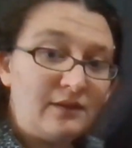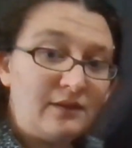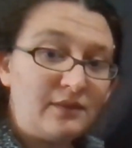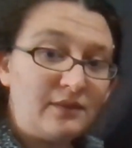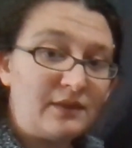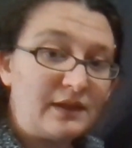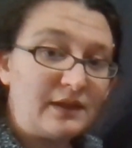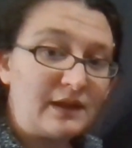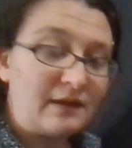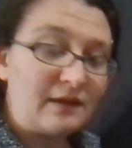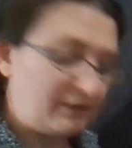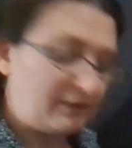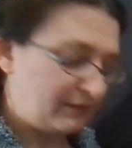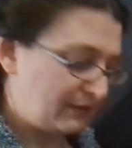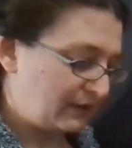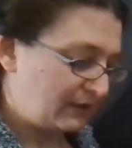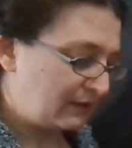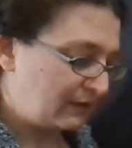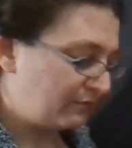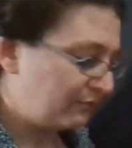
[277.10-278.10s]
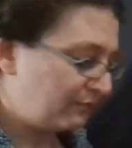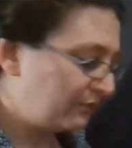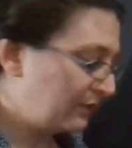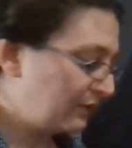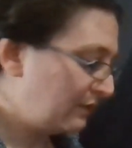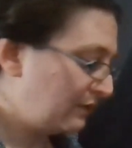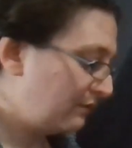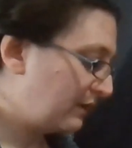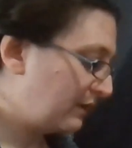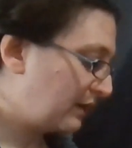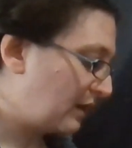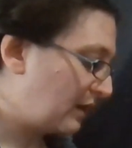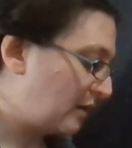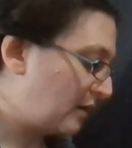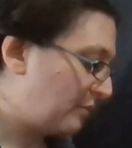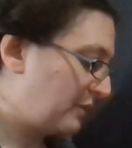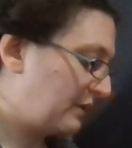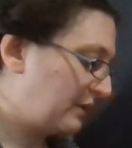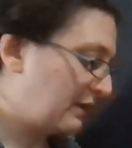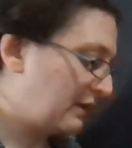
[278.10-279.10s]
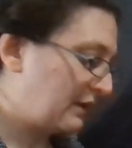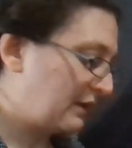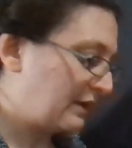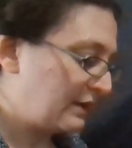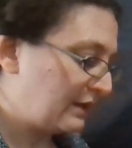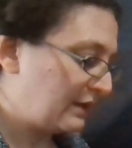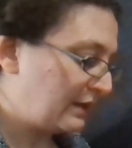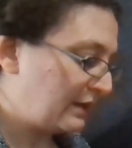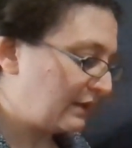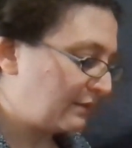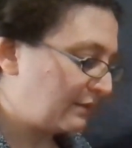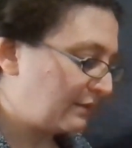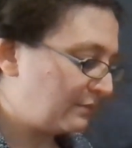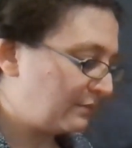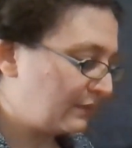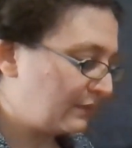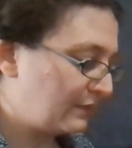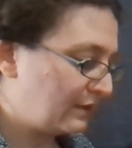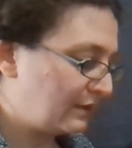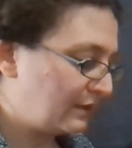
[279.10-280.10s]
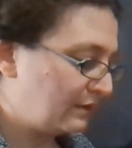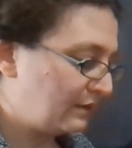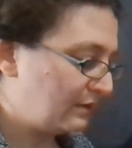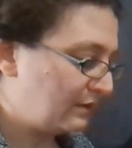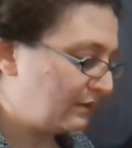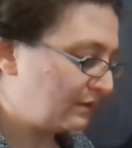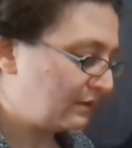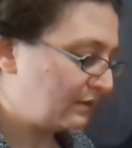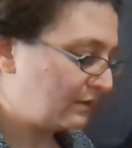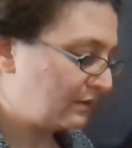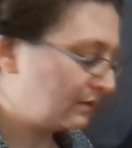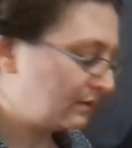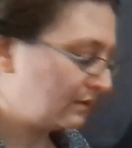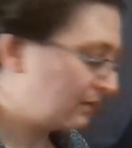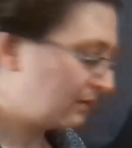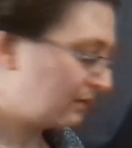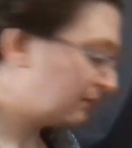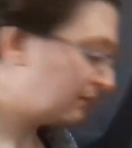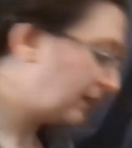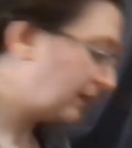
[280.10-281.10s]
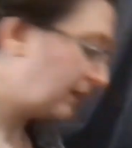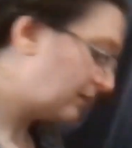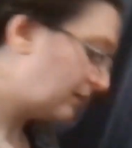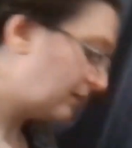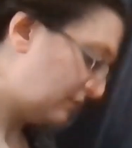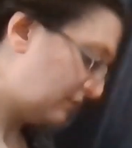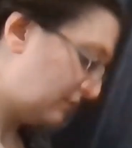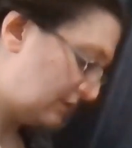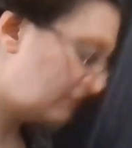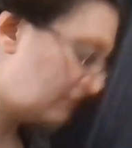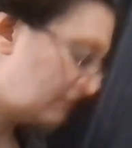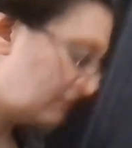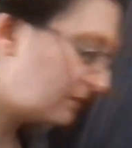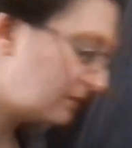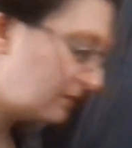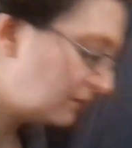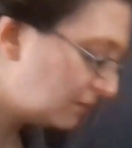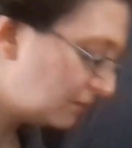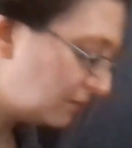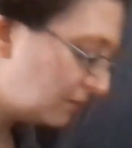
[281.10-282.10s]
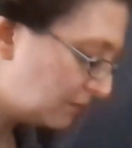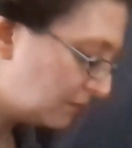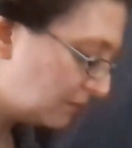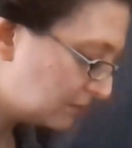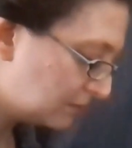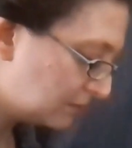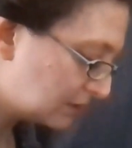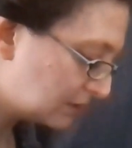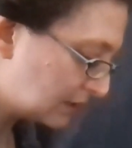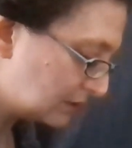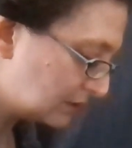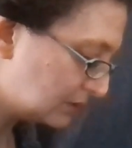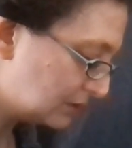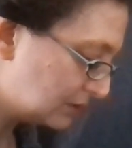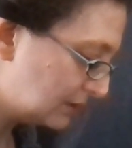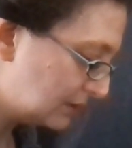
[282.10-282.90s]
that everything in front of the cup I am not allowed to touch